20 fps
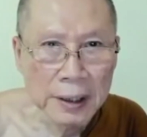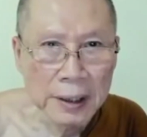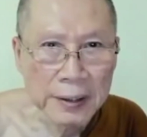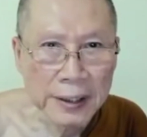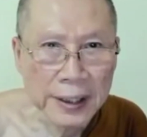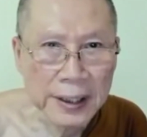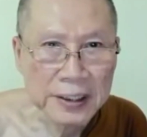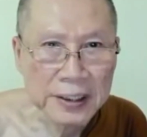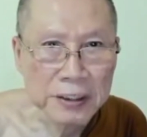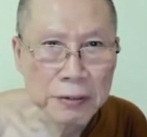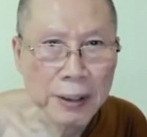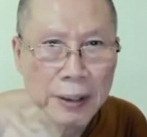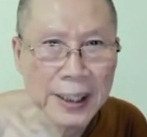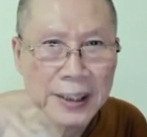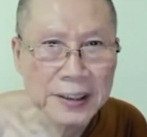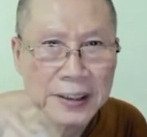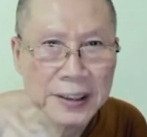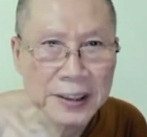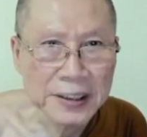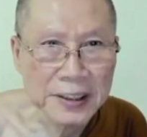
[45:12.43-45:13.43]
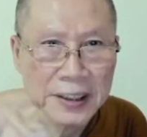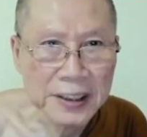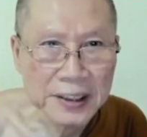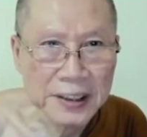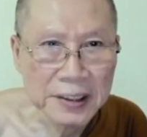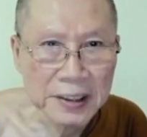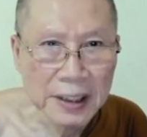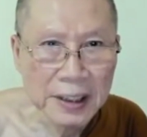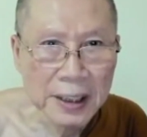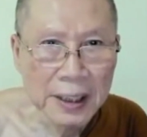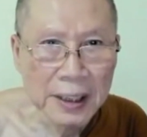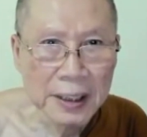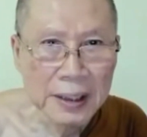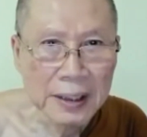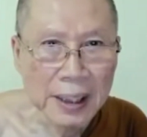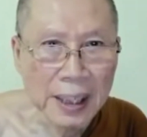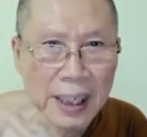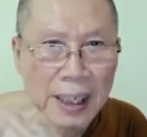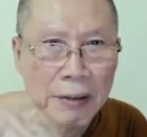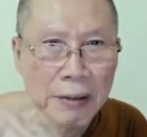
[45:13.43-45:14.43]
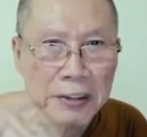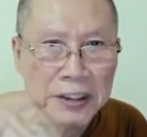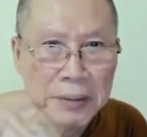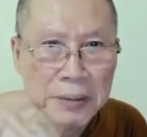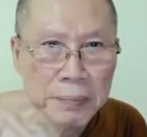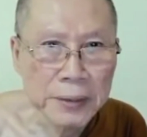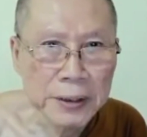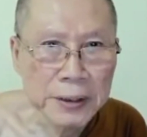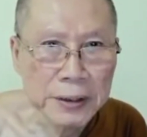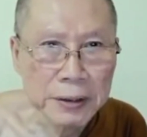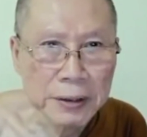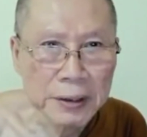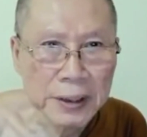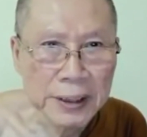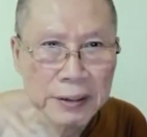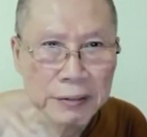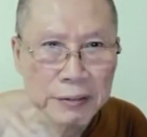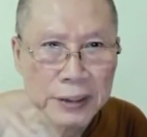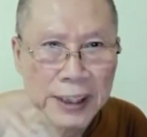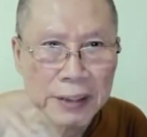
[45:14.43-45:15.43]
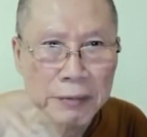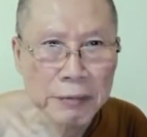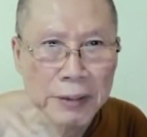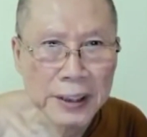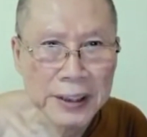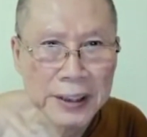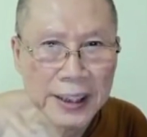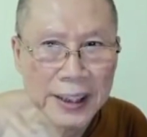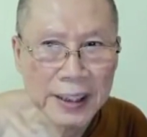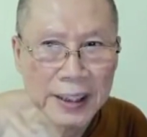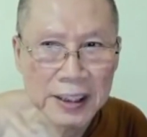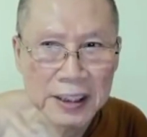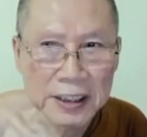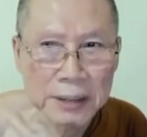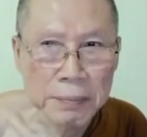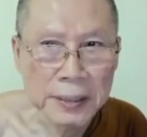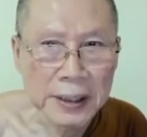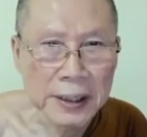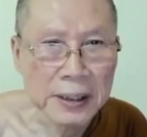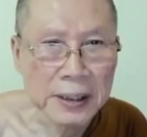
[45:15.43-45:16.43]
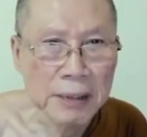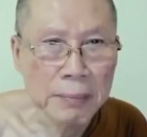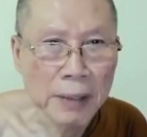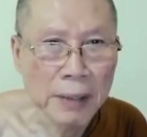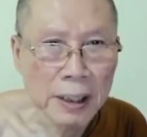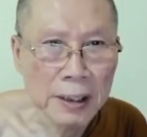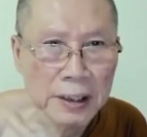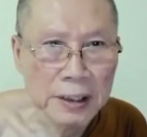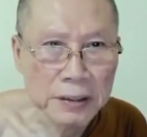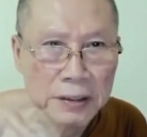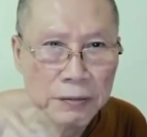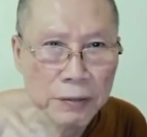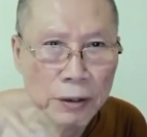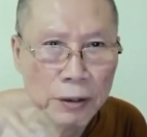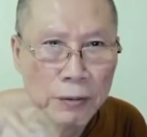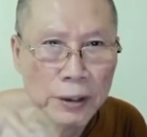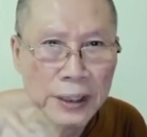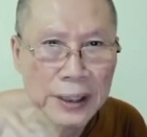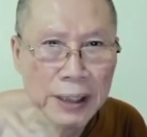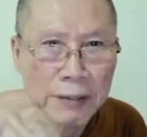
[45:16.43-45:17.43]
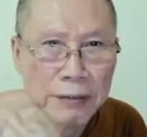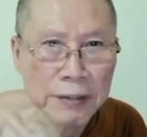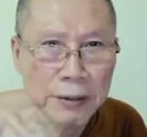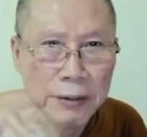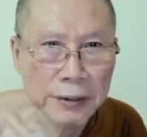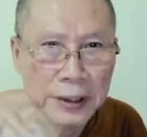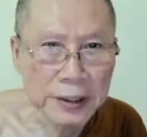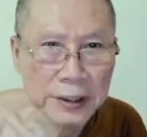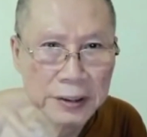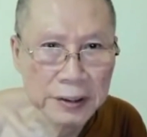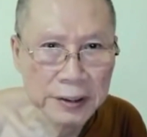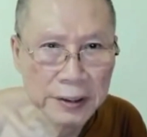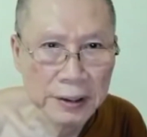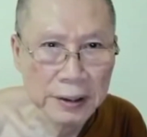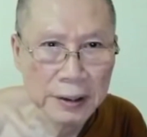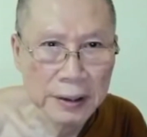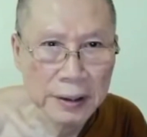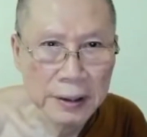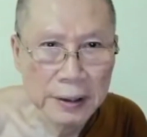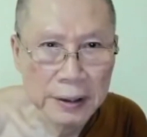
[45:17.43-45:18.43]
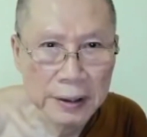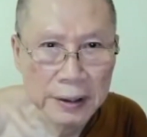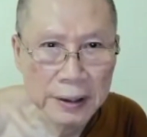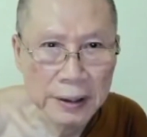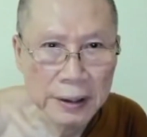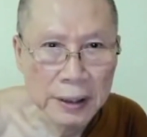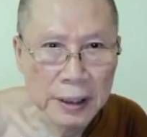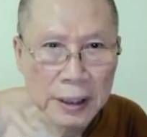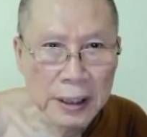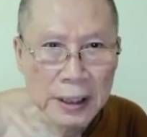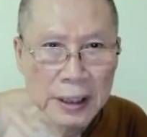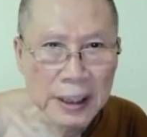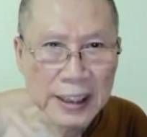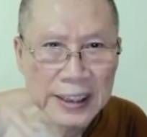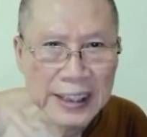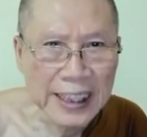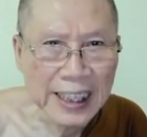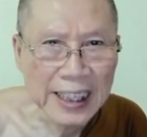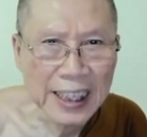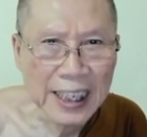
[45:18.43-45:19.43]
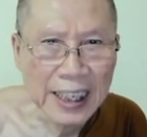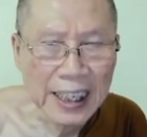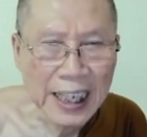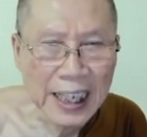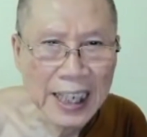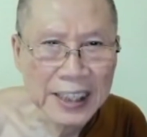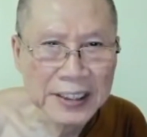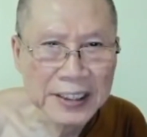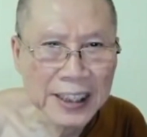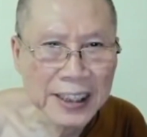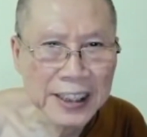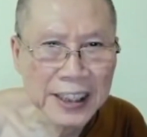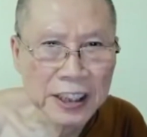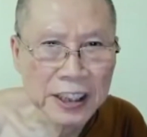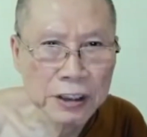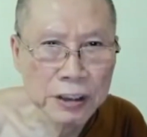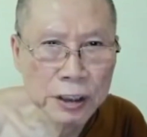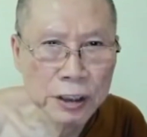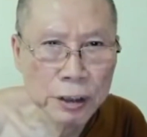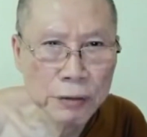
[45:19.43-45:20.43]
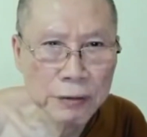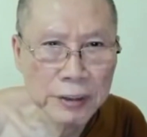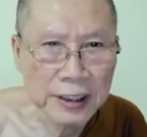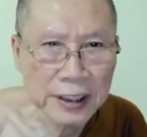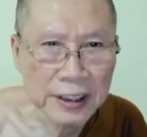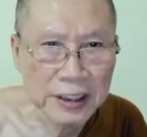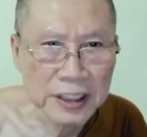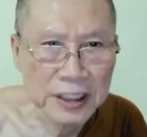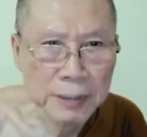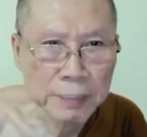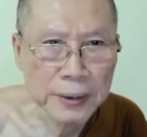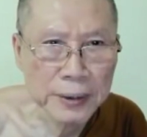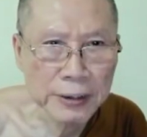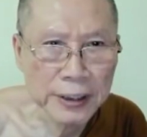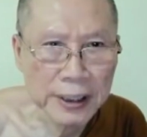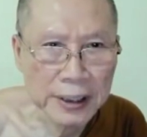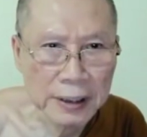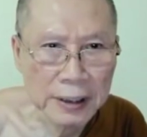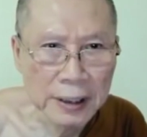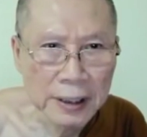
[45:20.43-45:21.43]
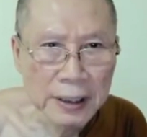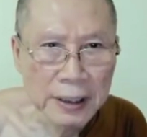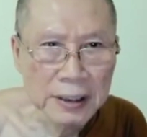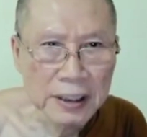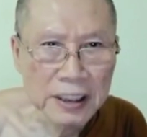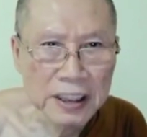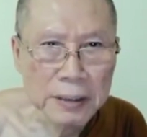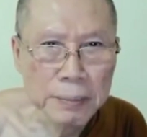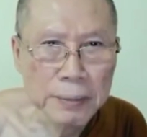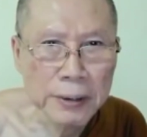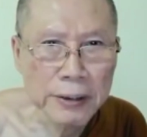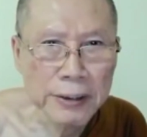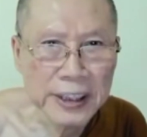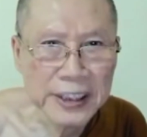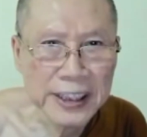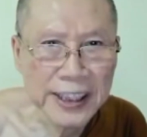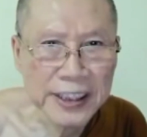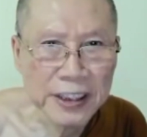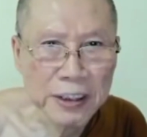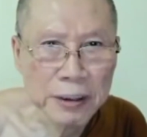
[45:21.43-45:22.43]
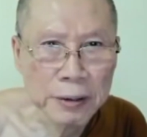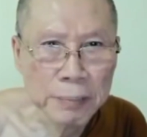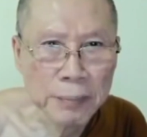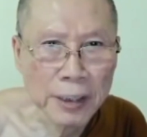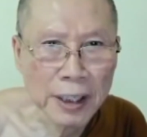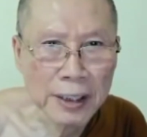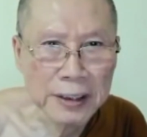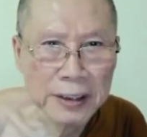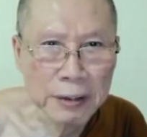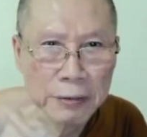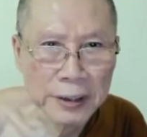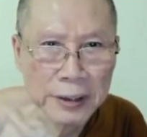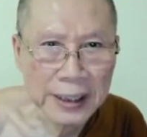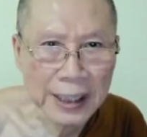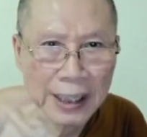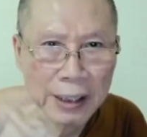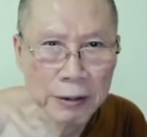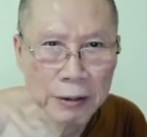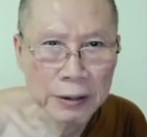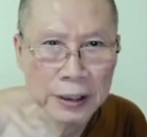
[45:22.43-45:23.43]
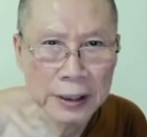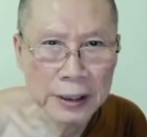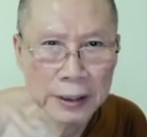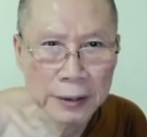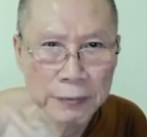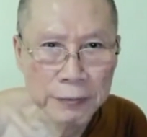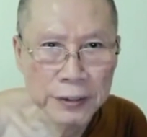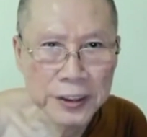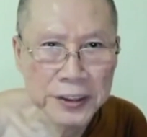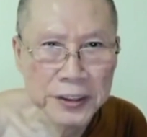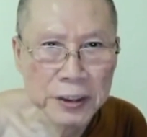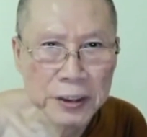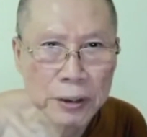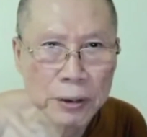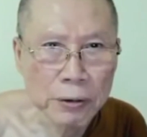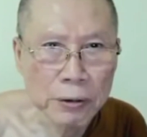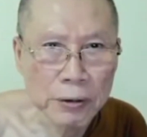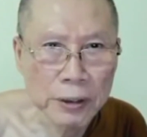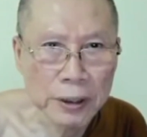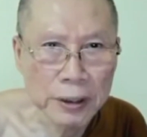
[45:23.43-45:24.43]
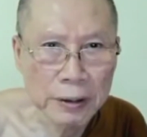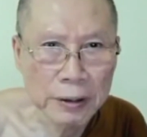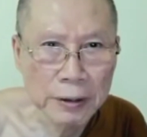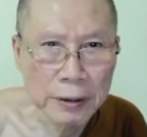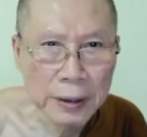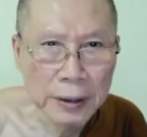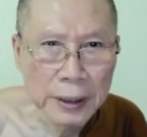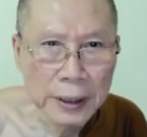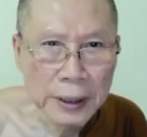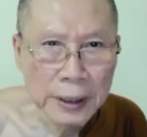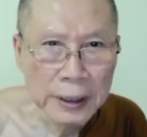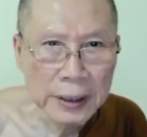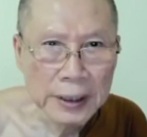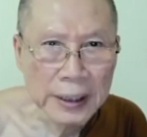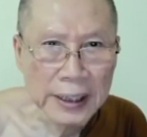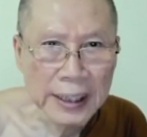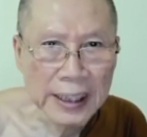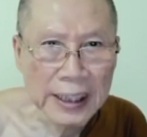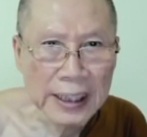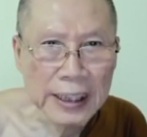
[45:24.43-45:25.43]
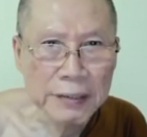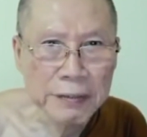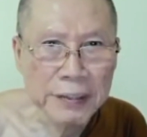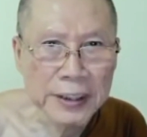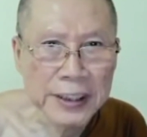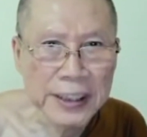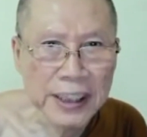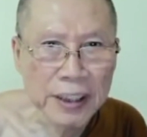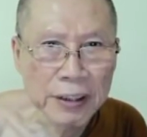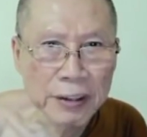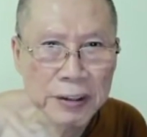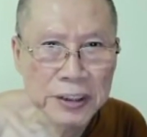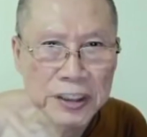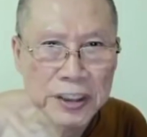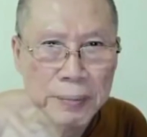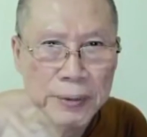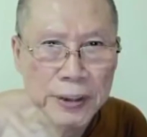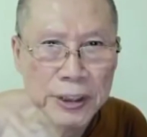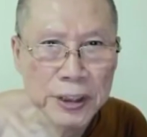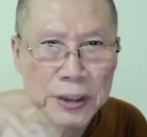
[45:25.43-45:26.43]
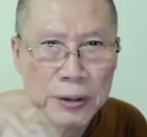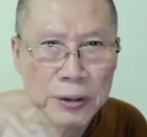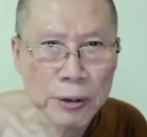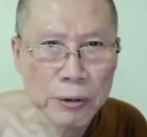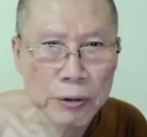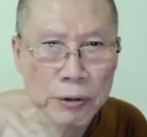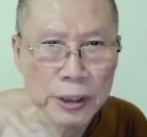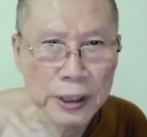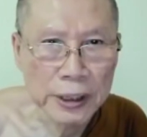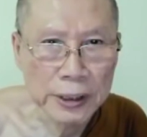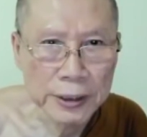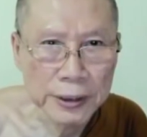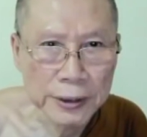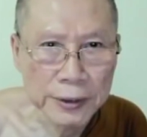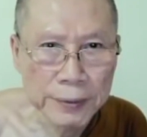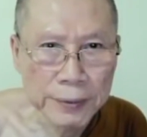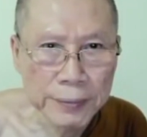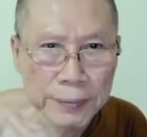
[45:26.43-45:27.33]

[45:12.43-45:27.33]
Things rise and cease. The house is built, then one day it's being demolished for whatever reason. That has nothing to do with the spirit. The spirit, they don't bother with our physical world. They live in their own spiritual world.